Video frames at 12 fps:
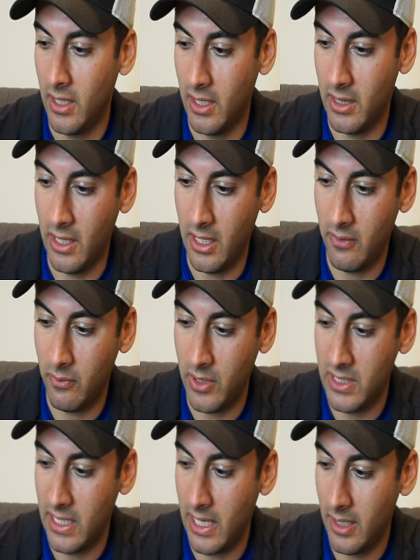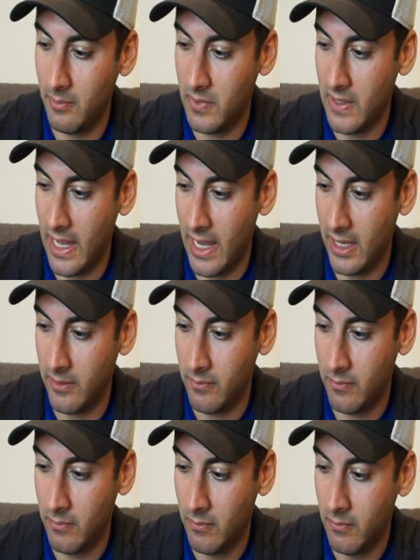And then if we times
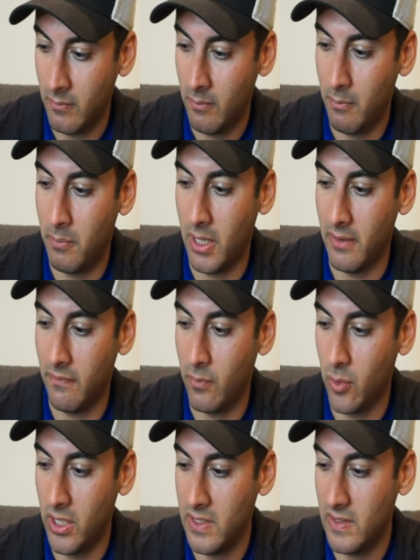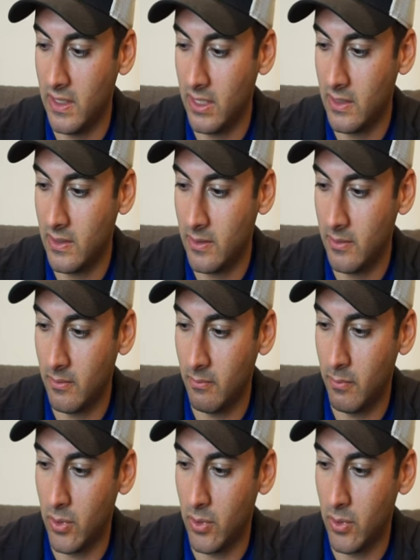that by 46%,